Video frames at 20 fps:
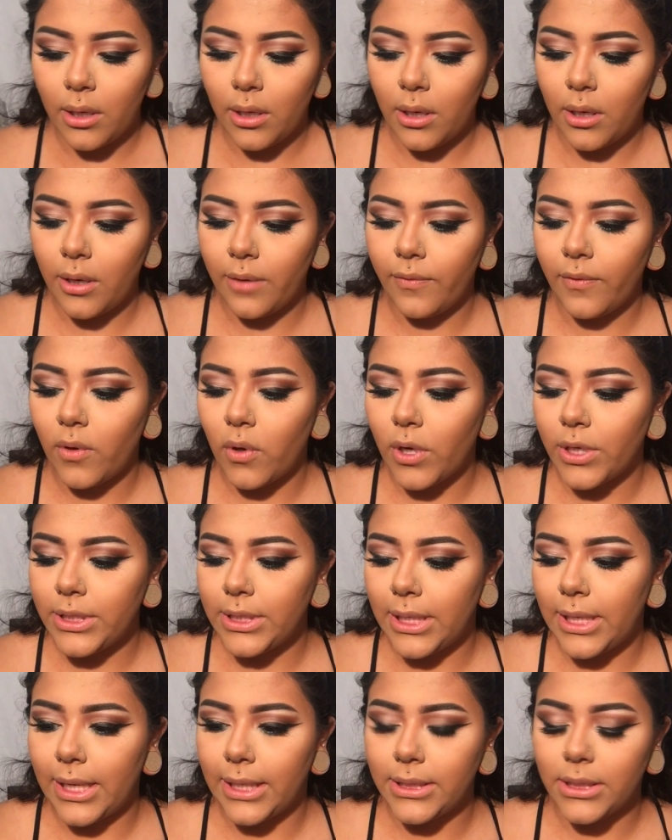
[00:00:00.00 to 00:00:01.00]
And of course
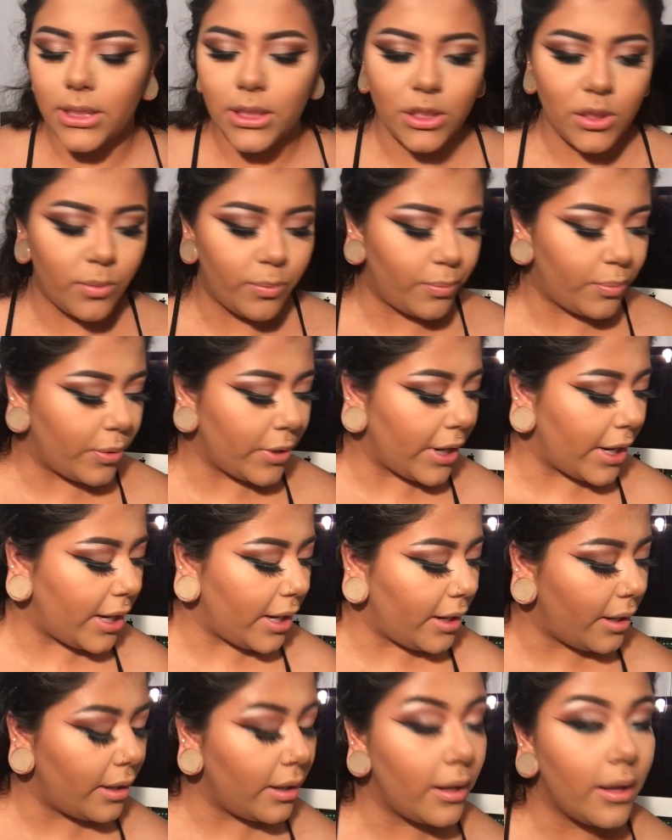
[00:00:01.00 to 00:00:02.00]
I like to
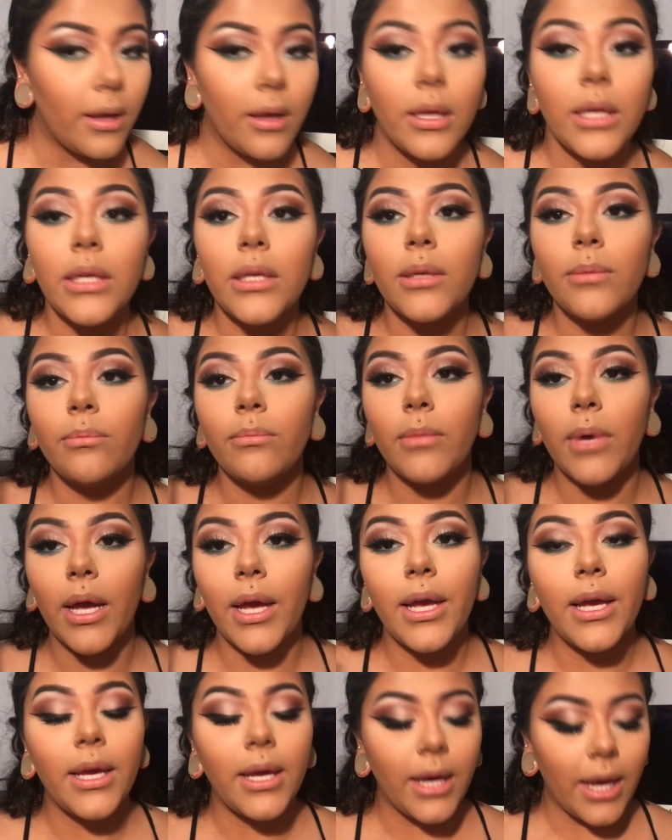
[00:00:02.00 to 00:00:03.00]
spray
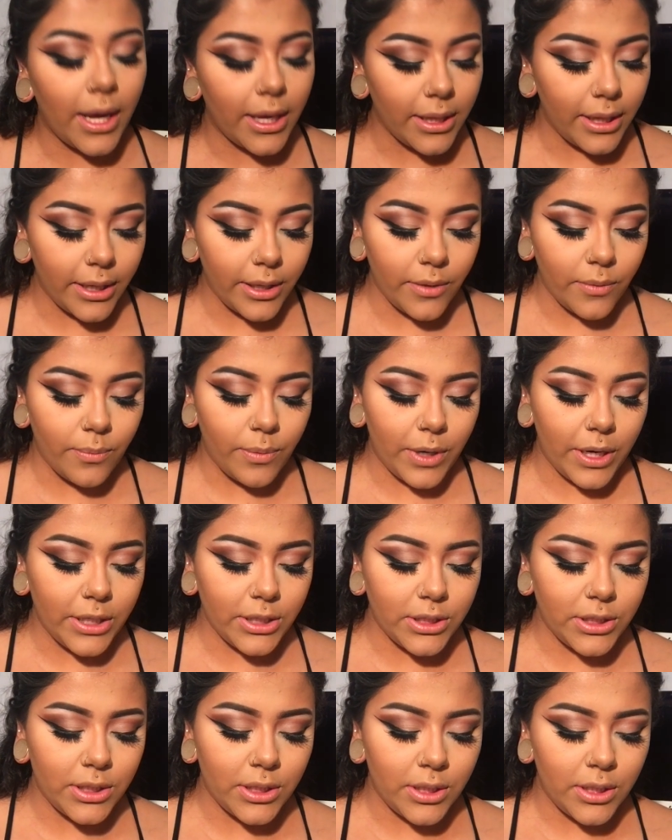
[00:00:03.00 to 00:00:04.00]
my highlighter
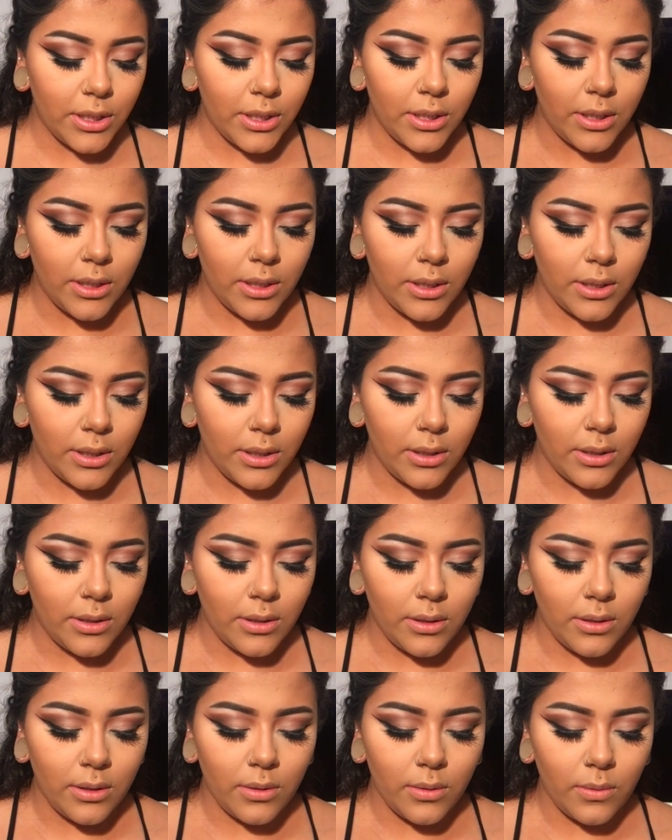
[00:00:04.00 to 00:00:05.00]
brush
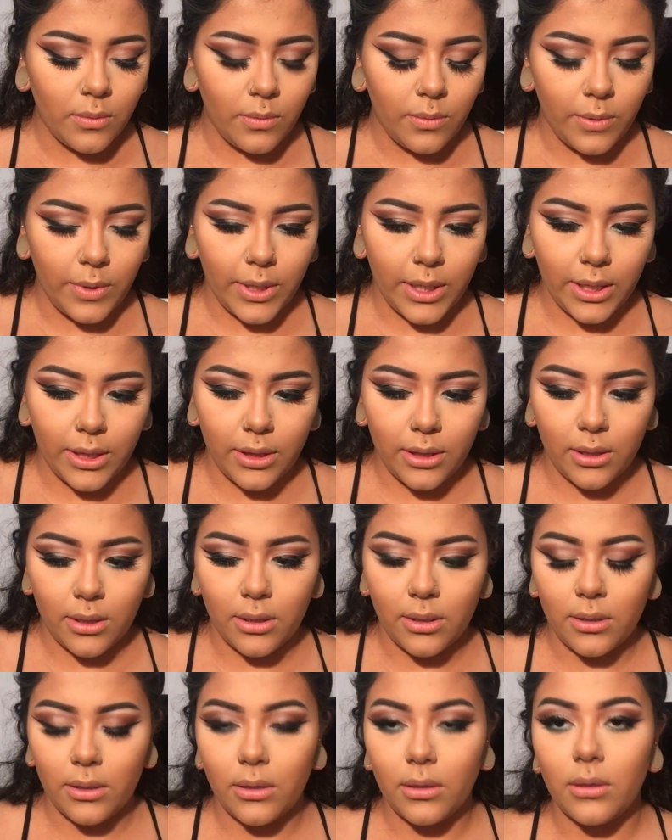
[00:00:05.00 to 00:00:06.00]
with
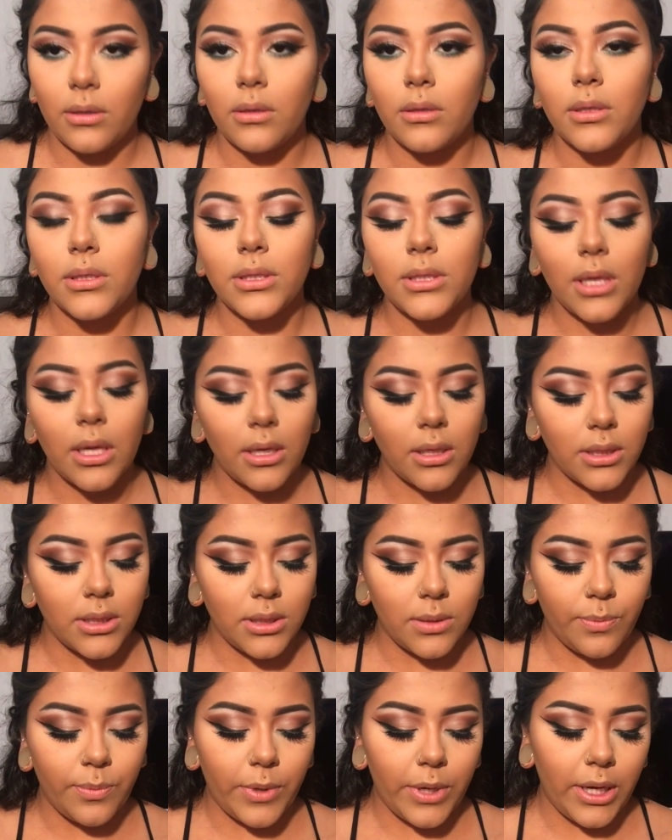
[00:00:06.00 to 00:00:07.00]
setting
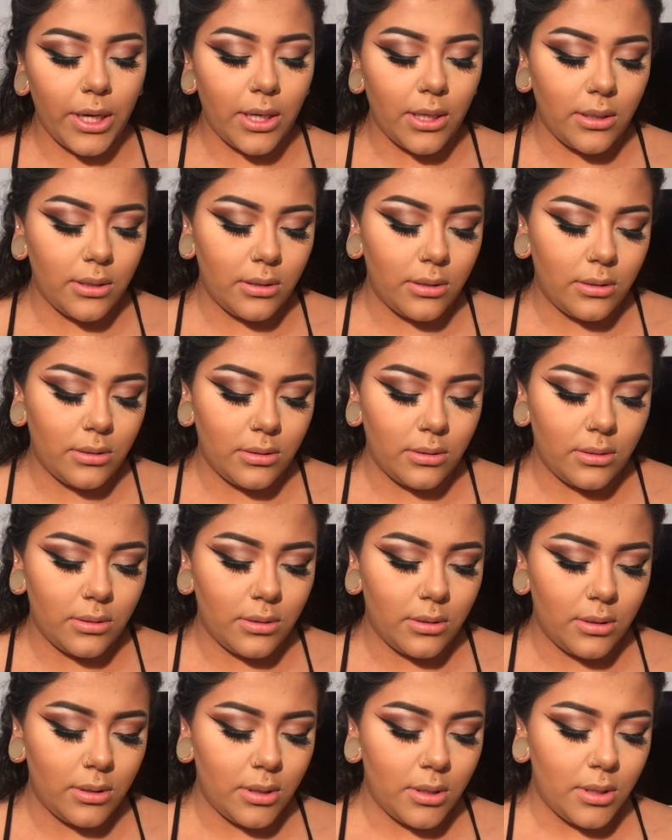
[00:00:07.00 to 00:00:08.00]
spray,
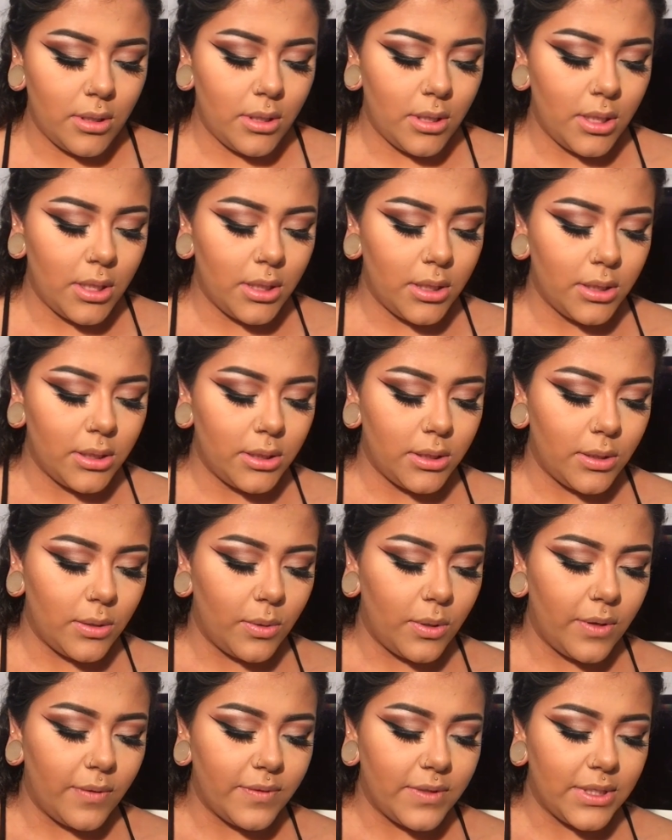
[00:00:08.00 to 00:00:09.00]
so
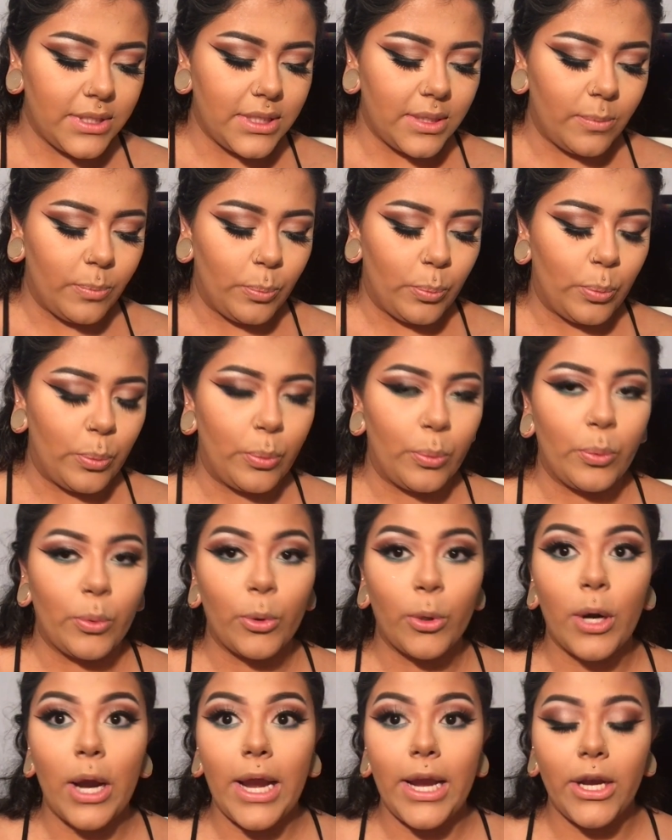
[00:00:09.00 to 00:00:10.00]
it gives us a
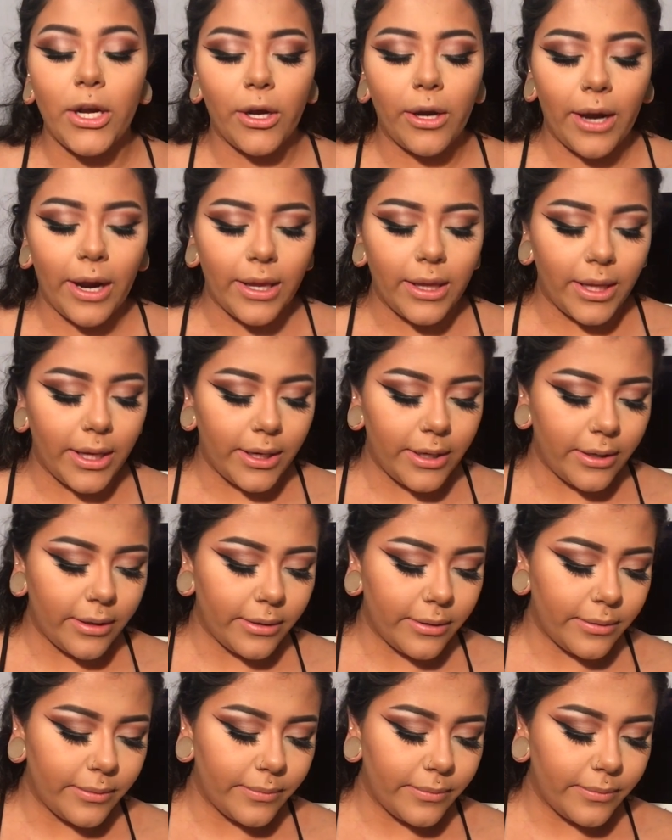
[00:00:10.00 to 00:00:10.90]
brighter highlighter.